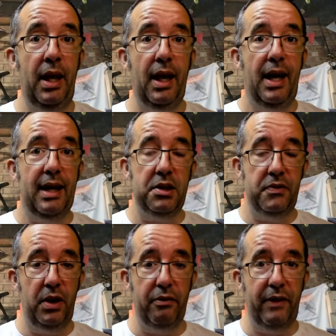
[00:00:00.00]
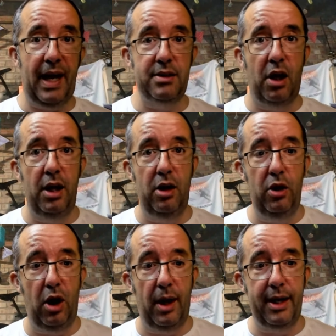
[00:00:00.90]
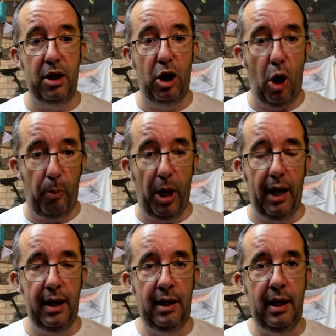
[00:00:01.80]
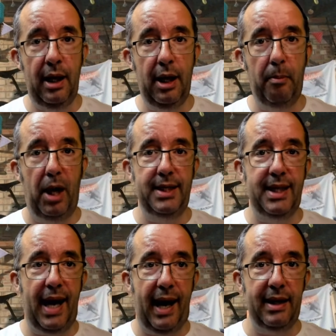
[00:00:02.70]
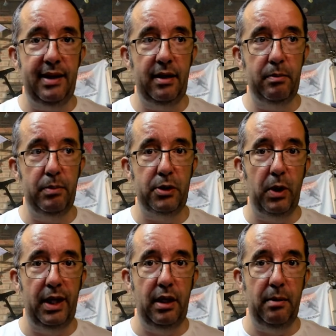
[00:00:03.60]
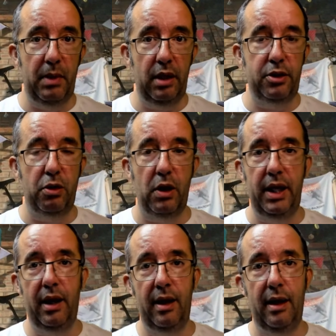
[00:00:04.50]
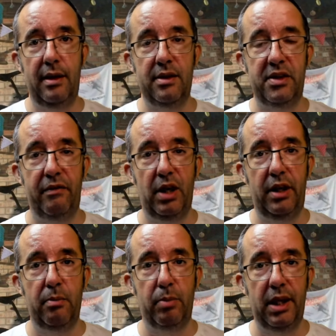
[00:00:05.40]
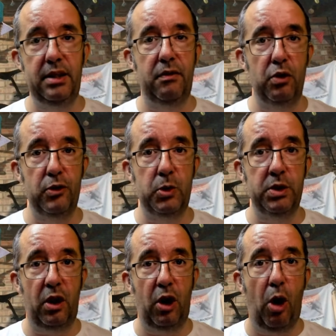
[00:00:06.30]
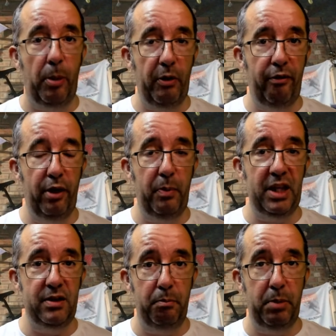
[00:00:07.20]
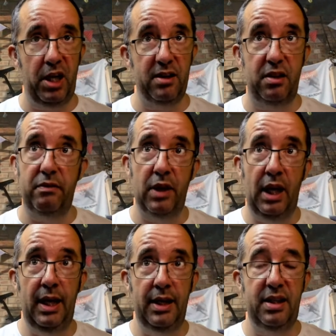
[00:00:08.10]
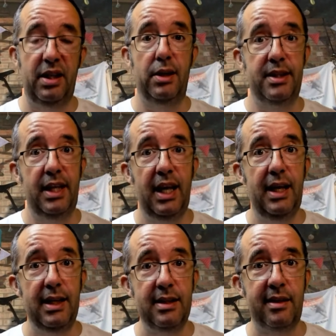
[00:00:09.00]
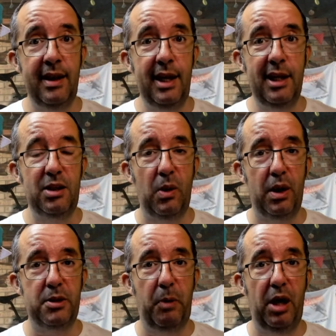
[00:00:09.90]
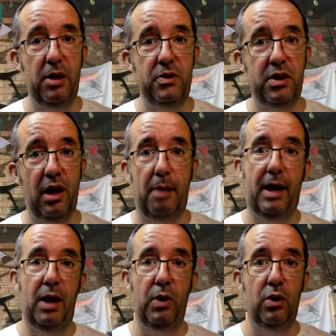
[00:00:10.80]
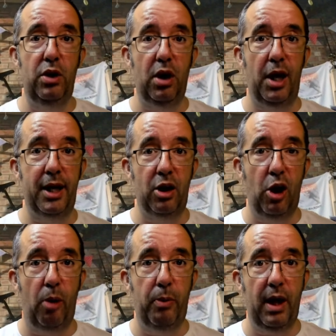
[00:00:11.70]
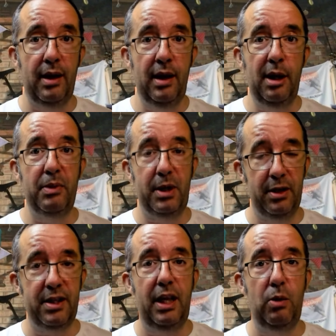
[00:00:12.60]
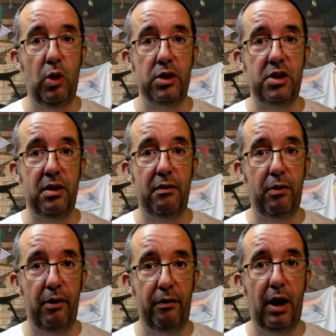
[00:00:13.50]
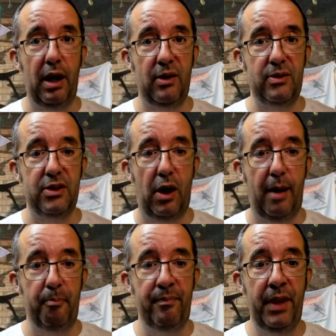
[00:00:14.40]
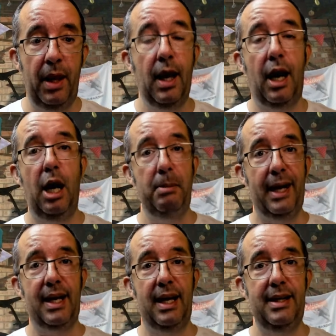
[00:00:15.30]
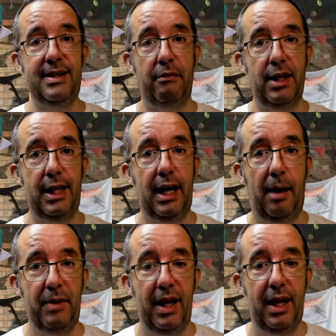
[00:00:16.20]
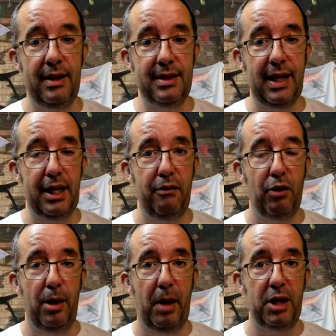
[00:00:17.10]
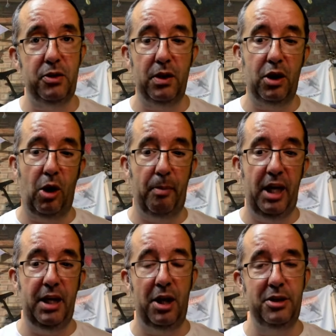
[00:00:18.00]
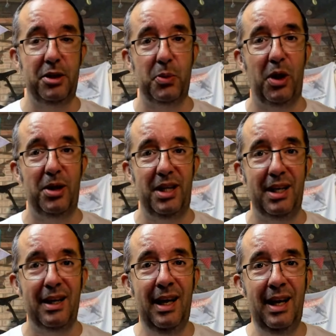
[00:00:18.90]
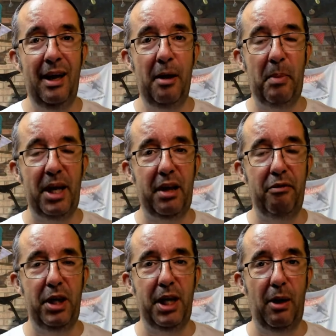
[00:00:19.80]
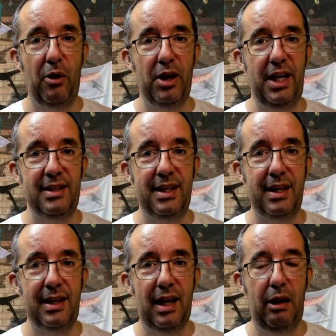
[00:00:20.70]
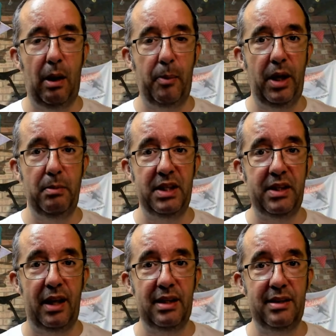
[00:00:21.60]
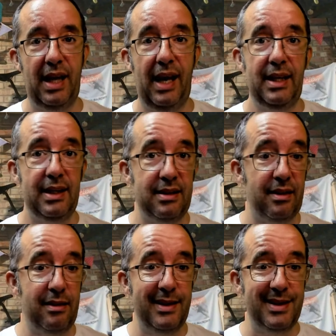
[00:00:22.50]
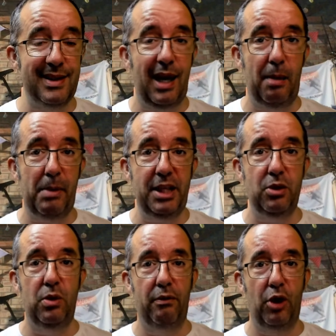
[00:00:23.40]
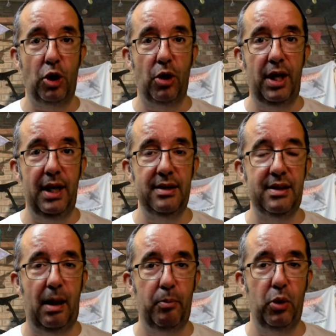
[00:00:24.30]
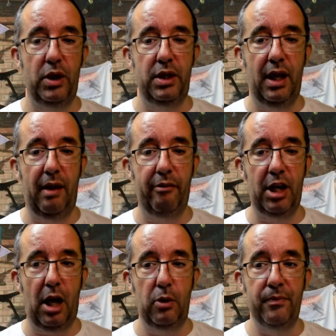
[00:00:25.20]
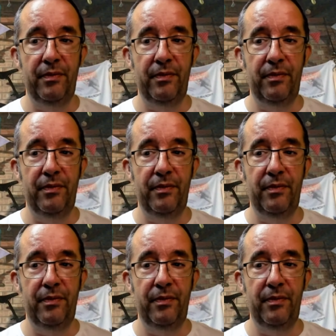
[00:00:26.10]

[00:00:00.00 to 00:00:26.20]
And as for the fact I look like a copper, my dad, between the military and the civilian police force, copper for the better part of 30 years. So I suppose I may well look like a copper, because he was for a very long time. I hope that clears everything up there. Thank you very much for the comment. I just wanted to make a video on it to clear up any misunderstandings. As I say, I may do a vlog on it at some point. You never know.